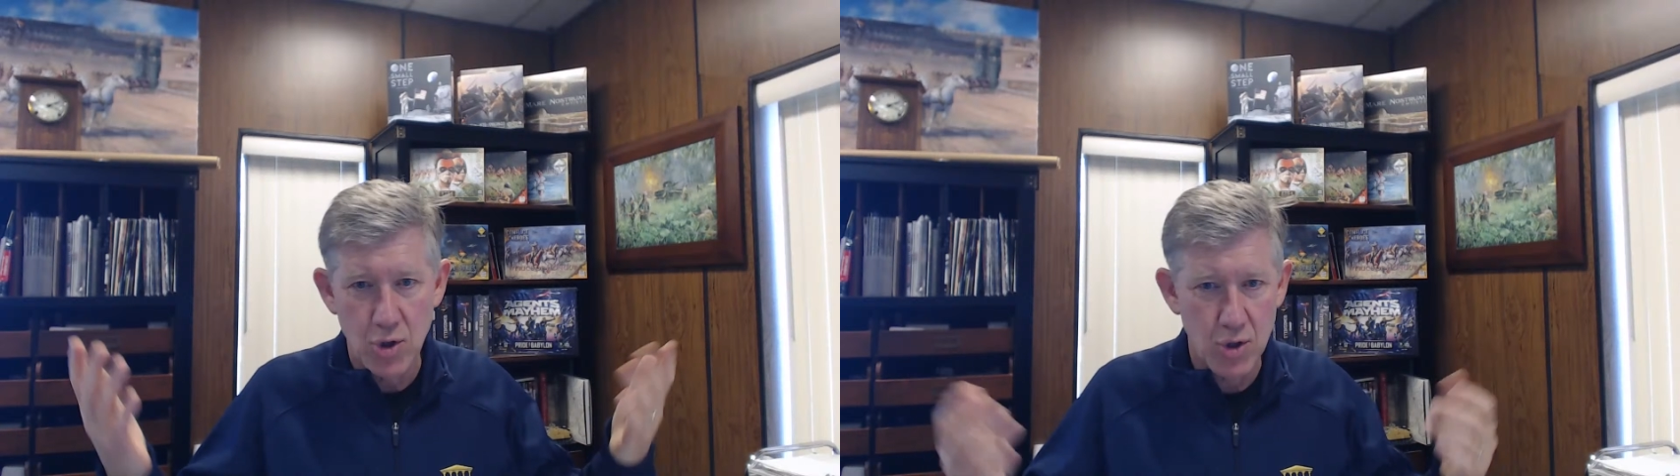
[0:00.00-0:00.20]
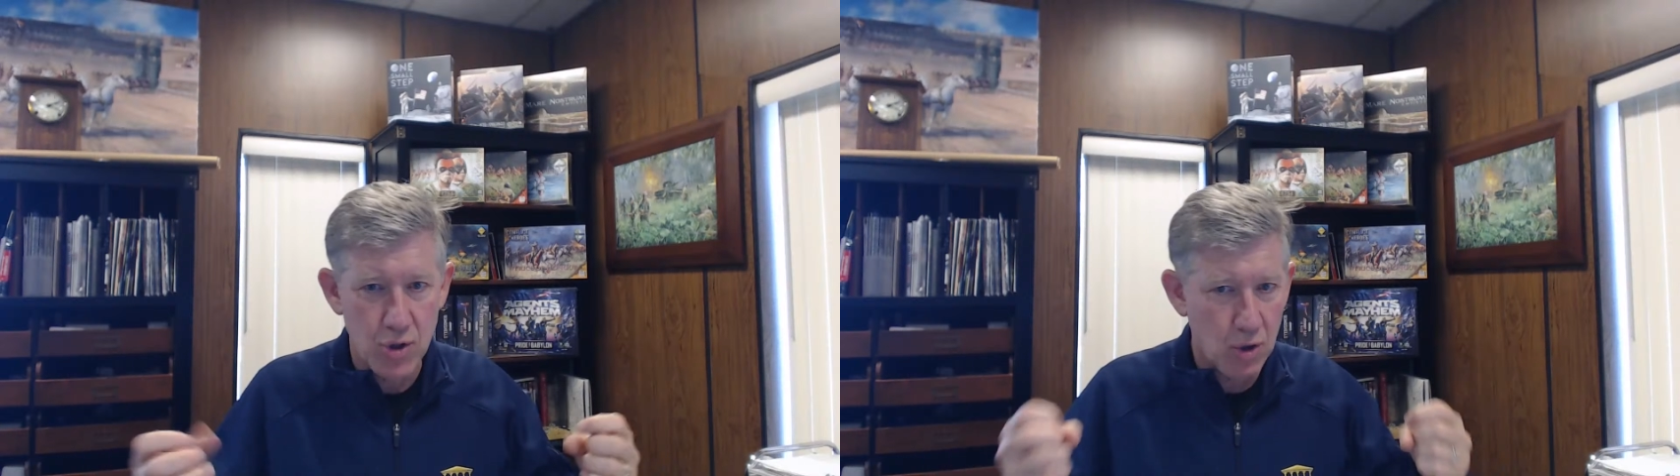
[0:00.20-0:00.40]

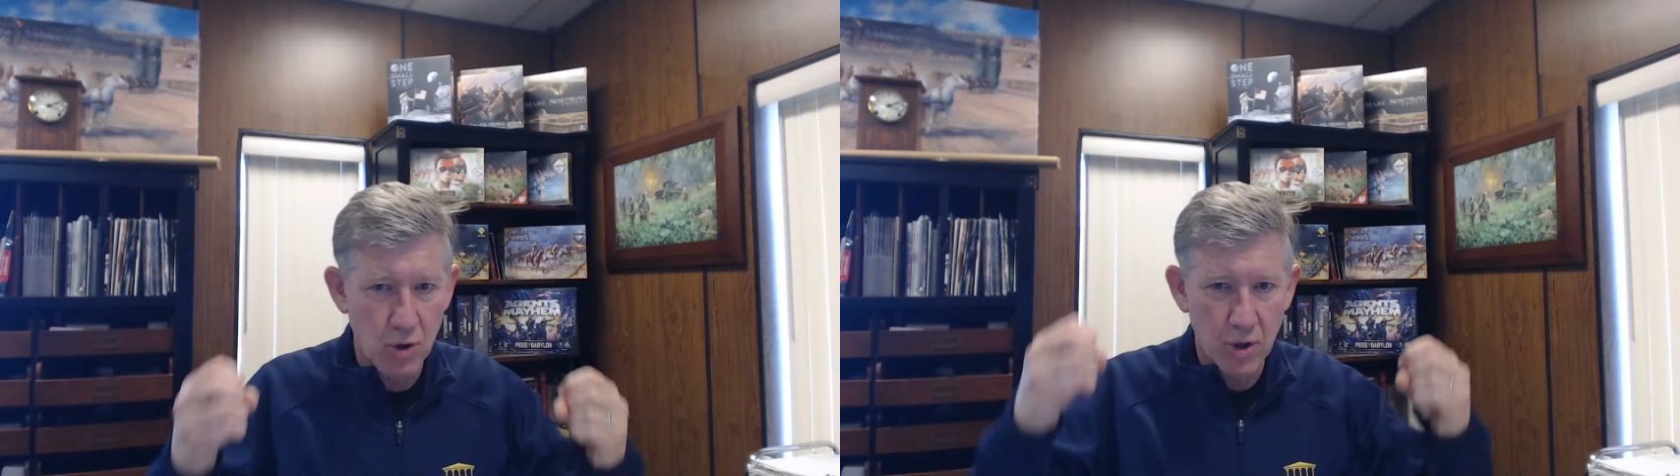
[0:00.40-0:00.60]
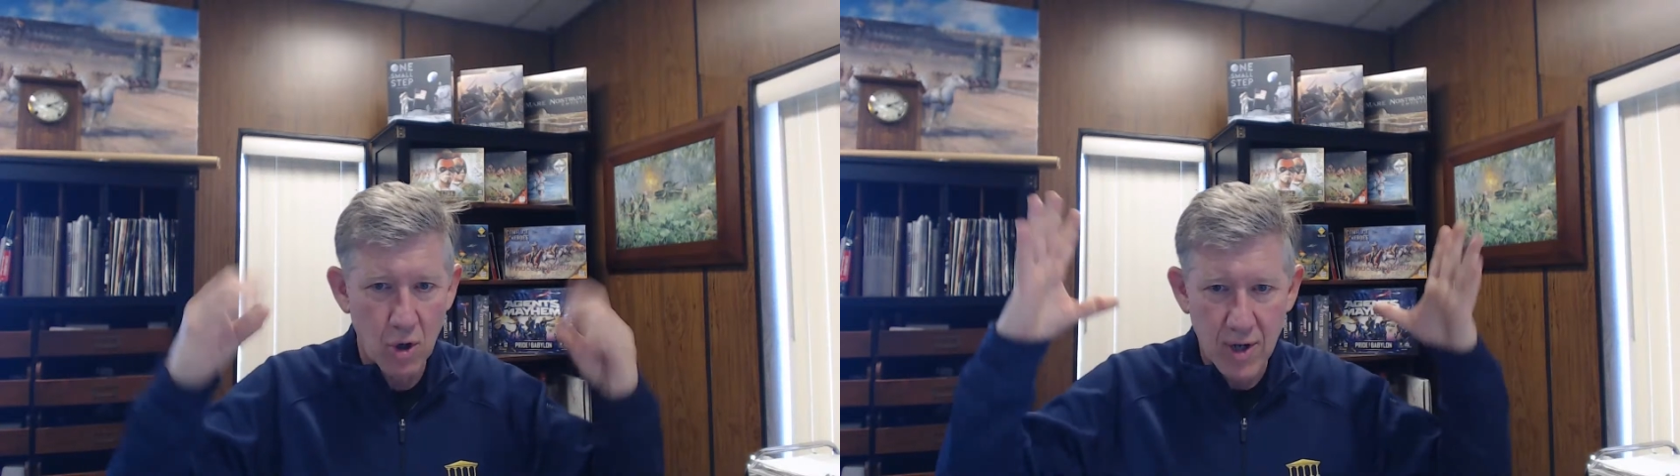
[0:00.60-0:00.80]
you're
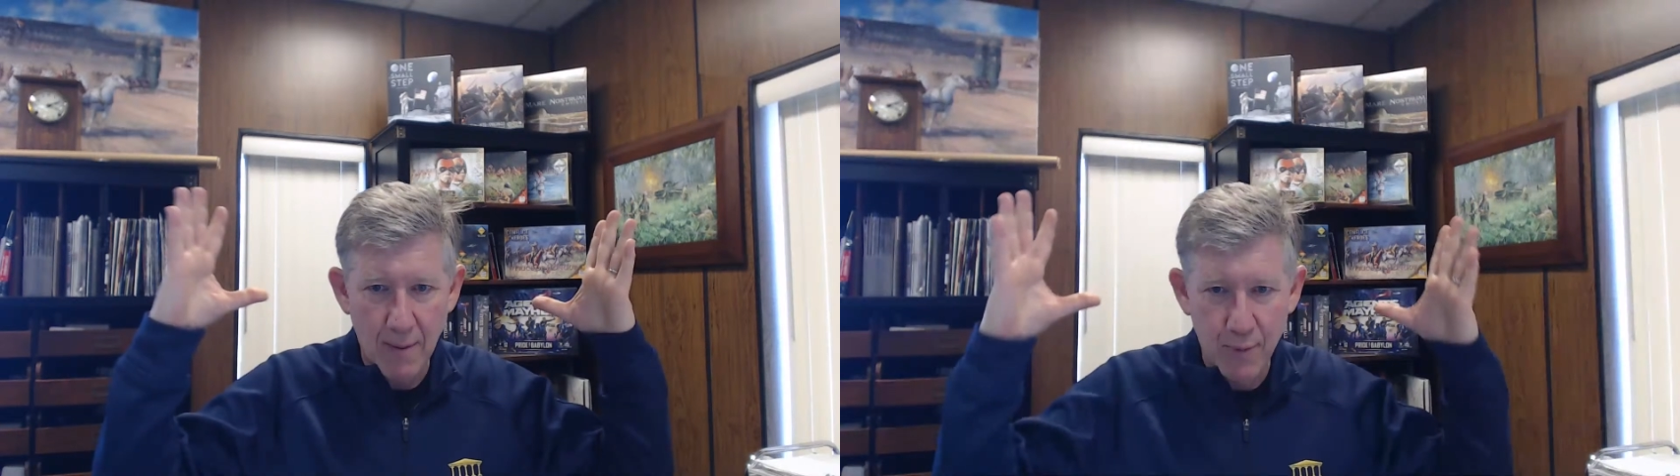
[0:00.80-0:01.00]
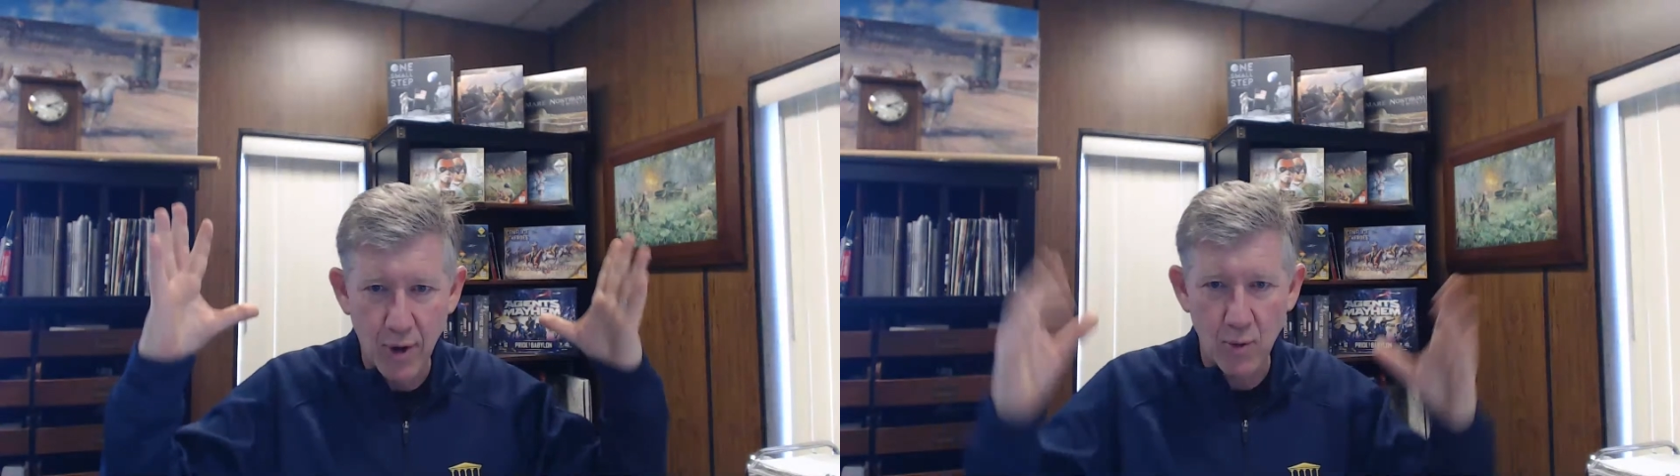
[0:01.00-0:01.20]
going to go
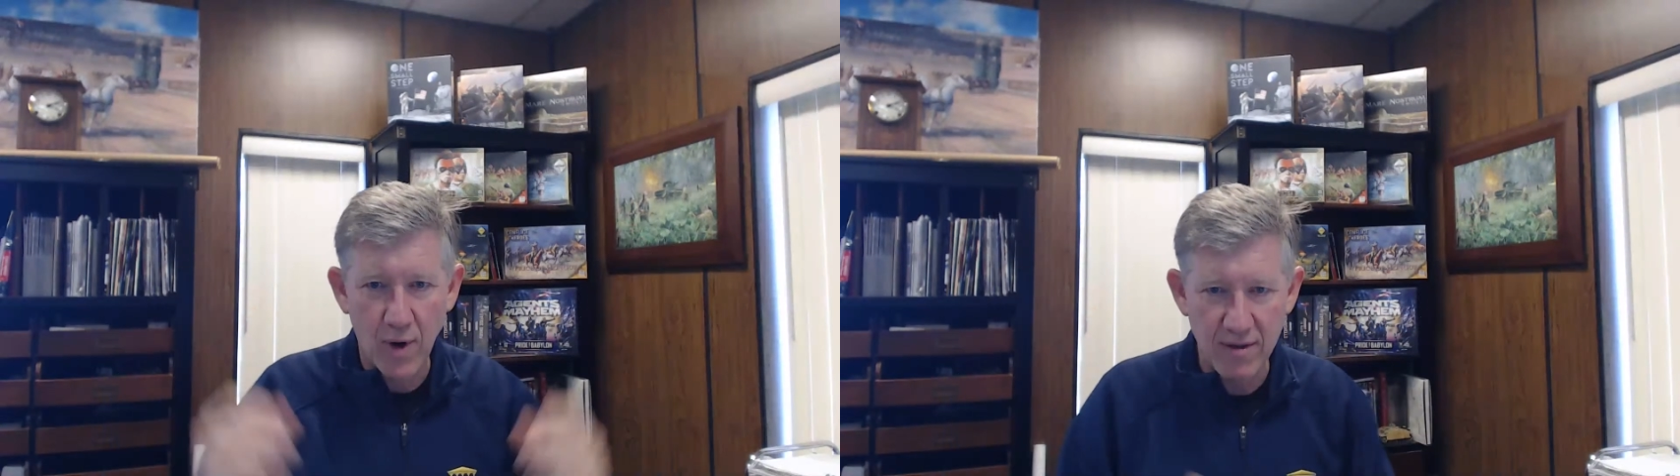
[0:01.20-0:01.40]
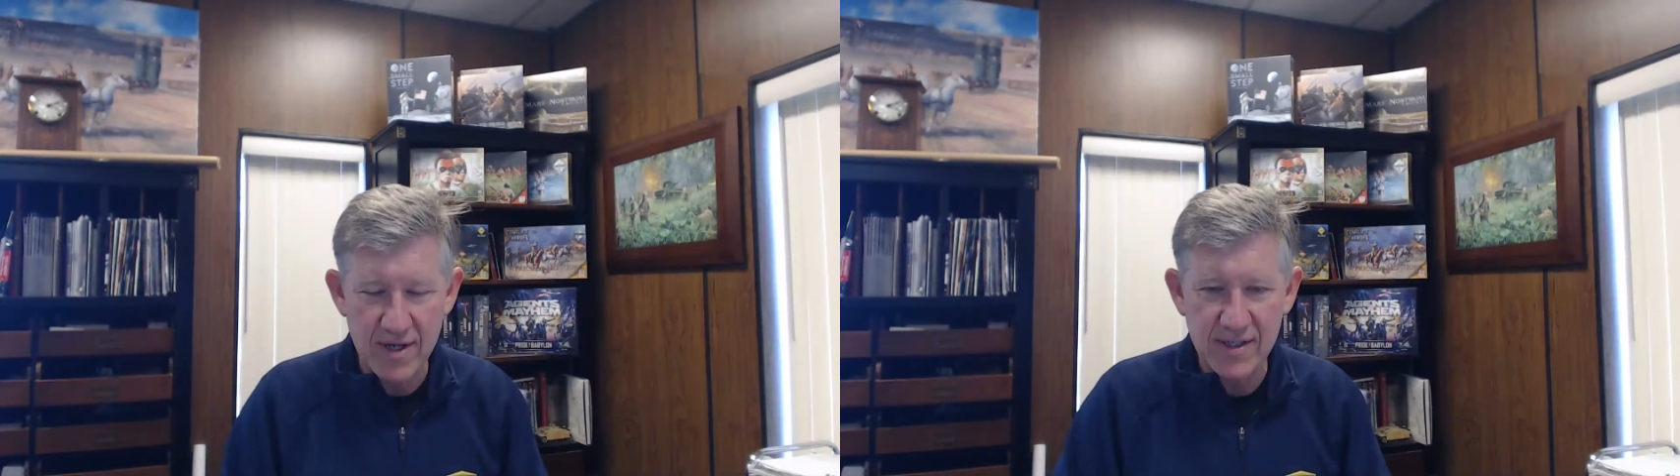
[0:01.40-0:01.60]
kaput
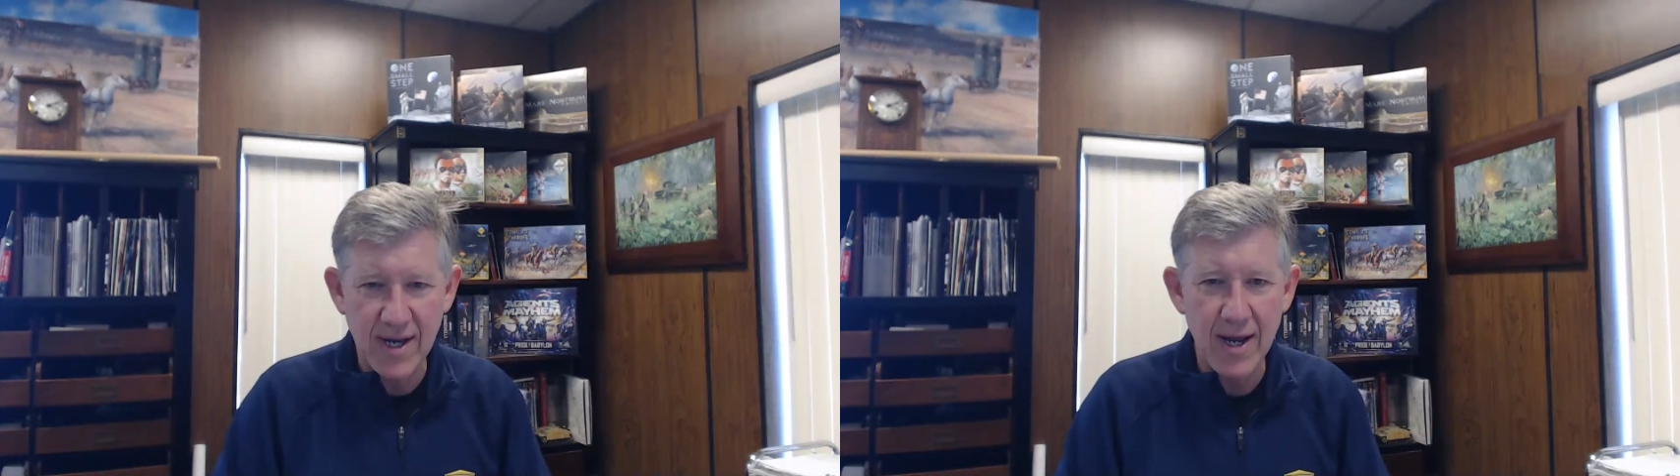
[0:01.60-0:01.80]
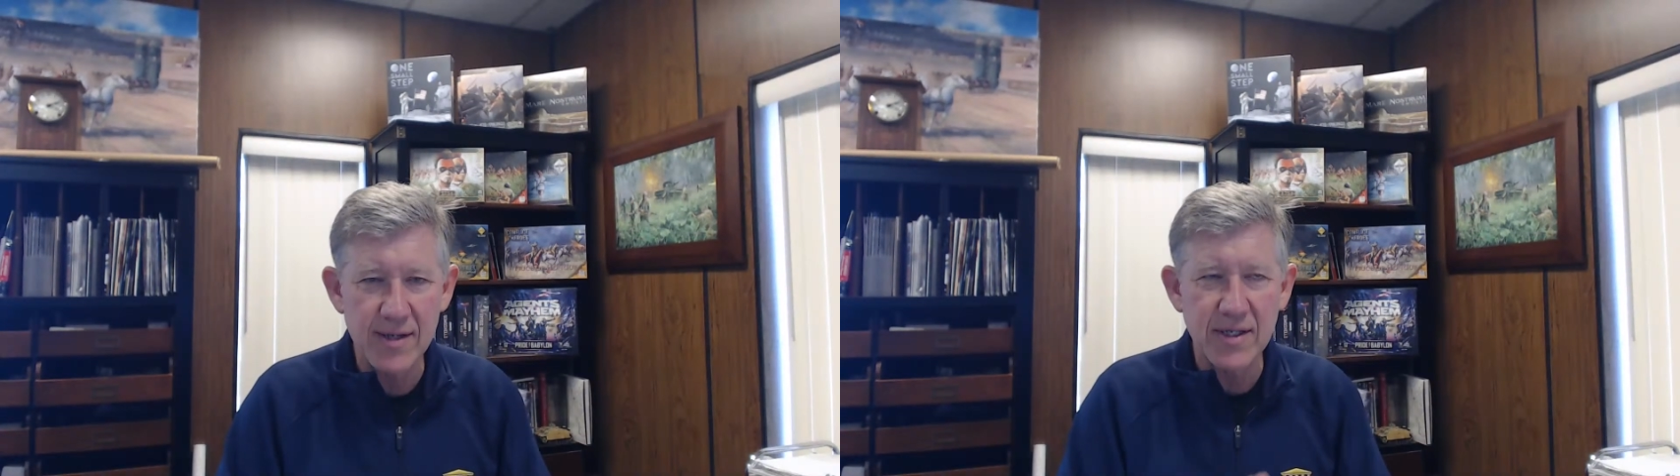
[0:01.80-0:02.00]
one of these
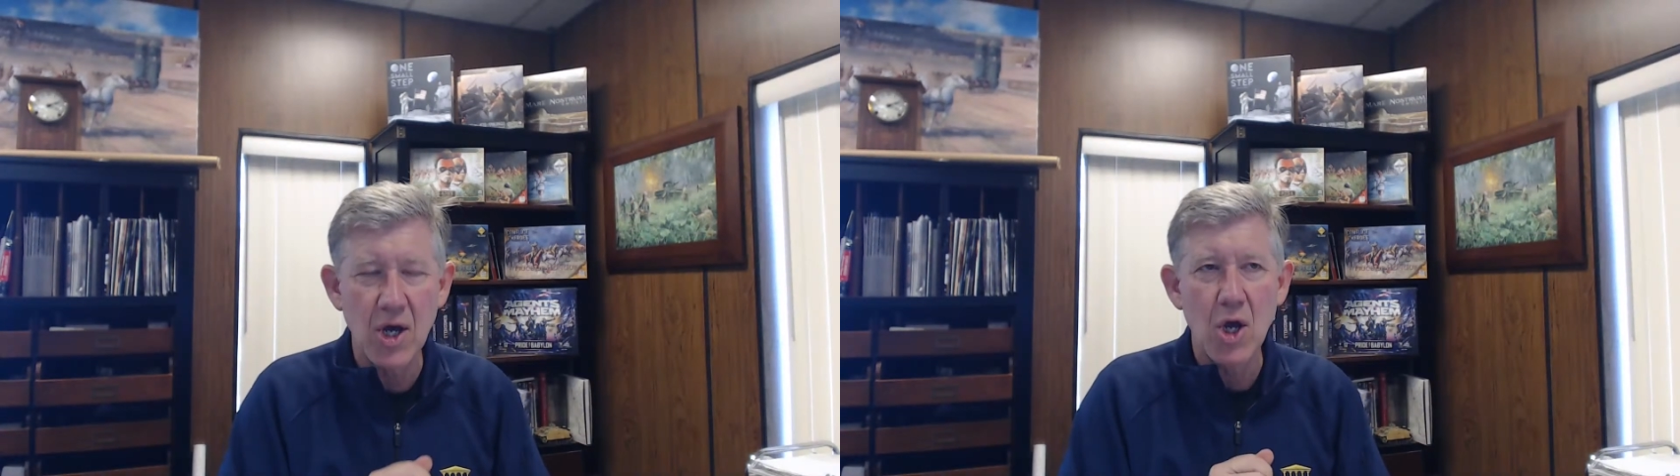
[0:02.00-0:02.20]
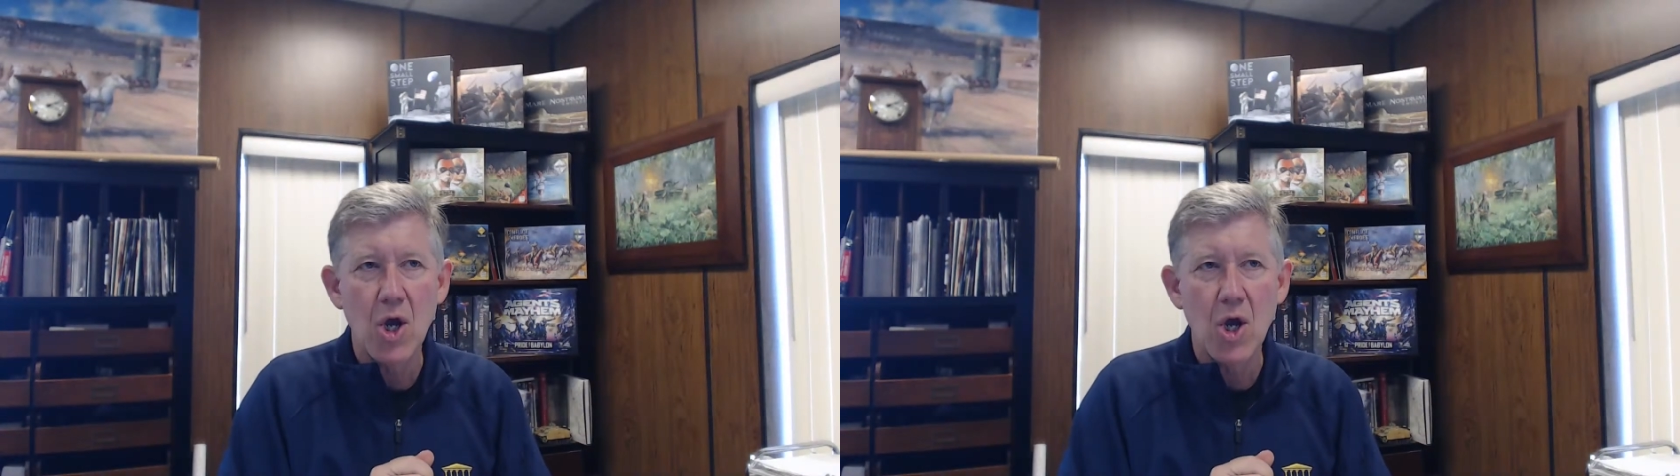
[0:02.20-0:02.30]
days.